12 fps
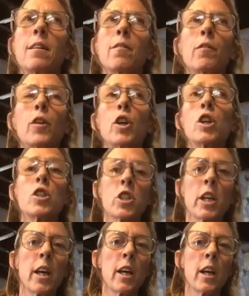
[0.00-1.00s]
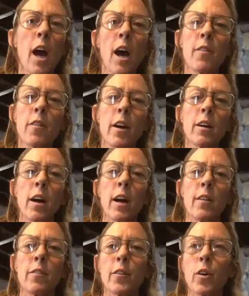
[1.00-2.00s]
version of
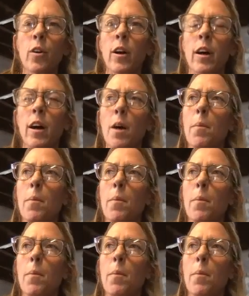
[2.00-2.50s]
a